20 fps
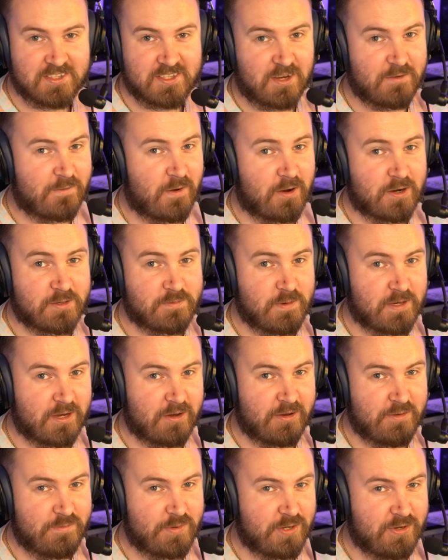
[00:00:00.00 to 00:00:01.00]
So far it's been
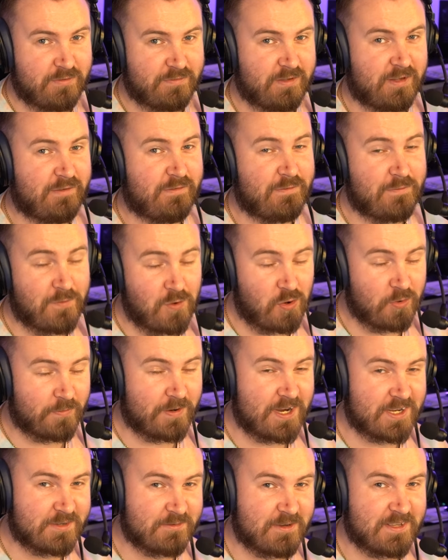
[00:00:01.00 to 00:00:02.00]
going beautifully,
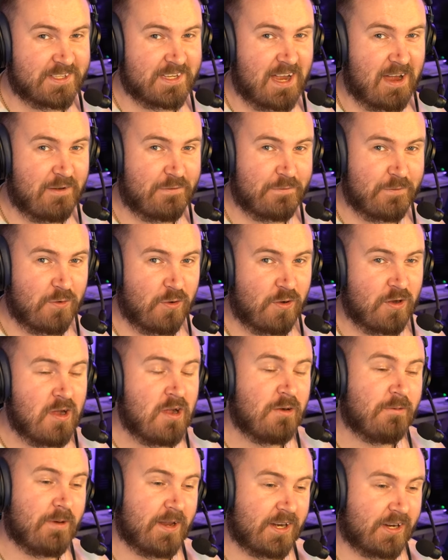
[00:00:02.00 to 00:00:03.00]
4 race wins out of 4.
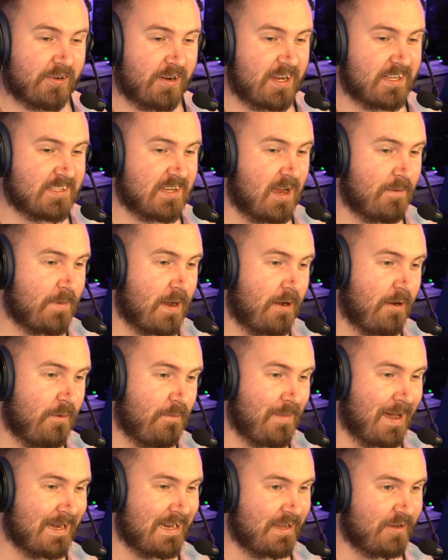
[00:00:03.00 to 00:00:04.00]
We had a great time out
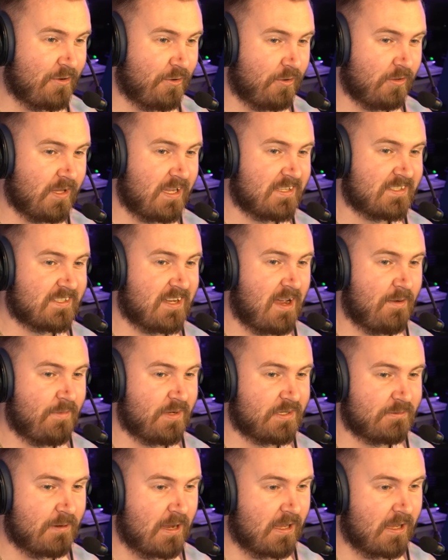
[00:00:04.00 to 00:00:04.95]
at Manicor last time as